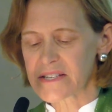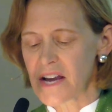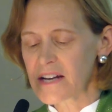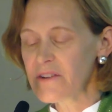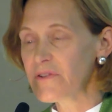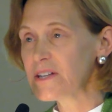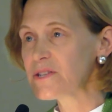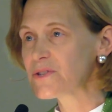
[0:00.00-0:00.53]
None
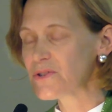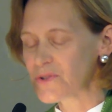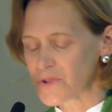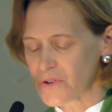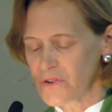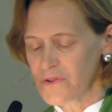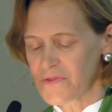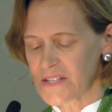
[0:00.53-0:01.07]
of us
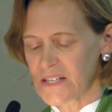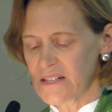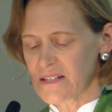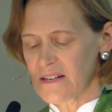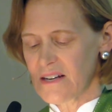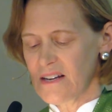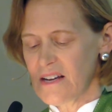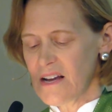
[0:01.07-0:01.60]
deserves it
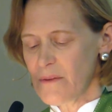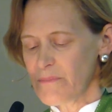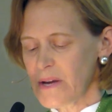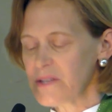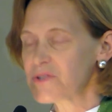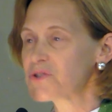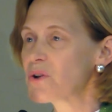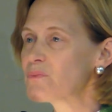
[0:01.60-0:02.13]

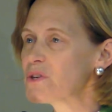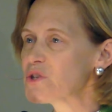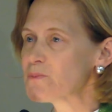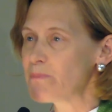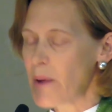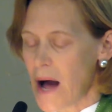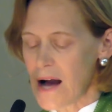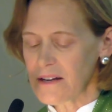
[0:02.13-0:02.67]
based on
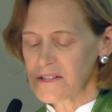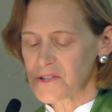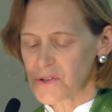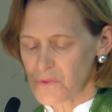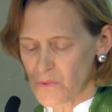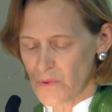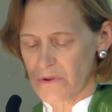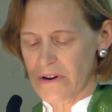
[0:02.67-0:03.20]
which
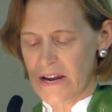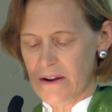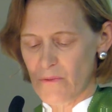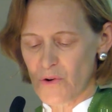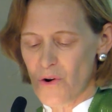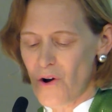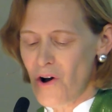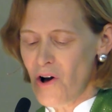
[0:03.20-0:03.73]
box we're in.
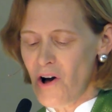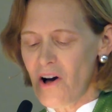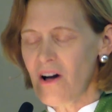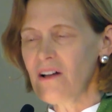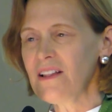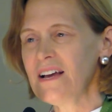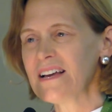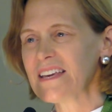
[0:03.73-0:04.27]
We're
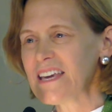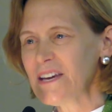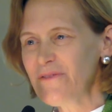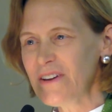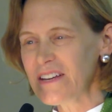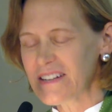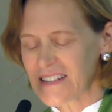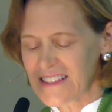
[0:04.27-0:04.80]
all
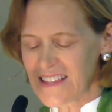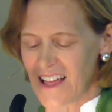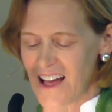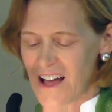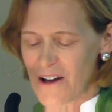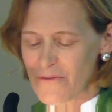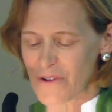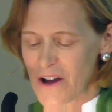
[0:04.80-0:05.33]
given
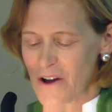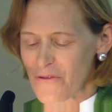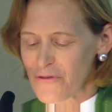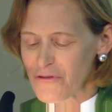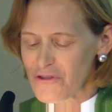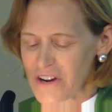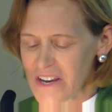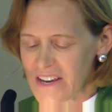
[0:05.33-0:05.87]
love,
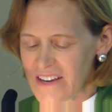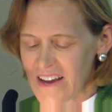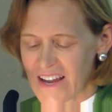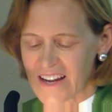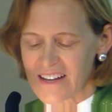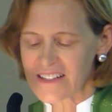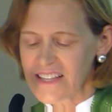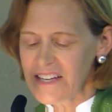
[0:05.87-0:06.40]
free
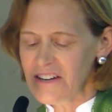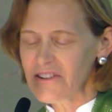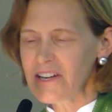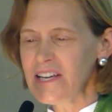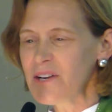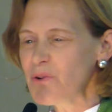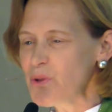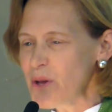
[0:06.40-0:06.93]
and clear,
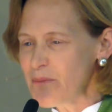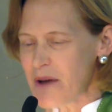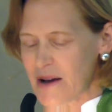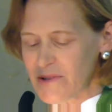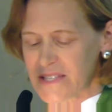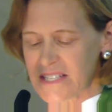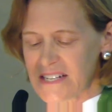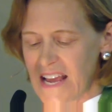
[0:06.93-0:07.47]
equal
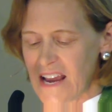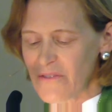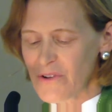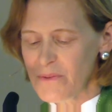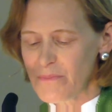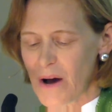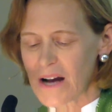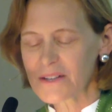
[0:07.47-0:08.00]
amounts in
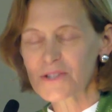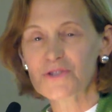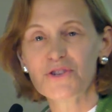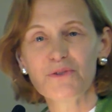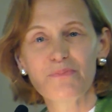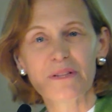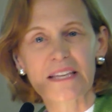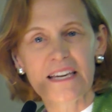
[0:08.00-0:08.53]
every box. Do
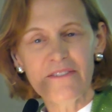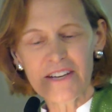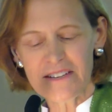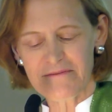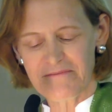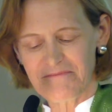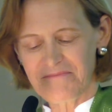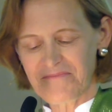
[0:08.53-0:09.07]
you believe
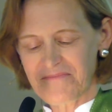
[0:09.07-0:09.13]
it?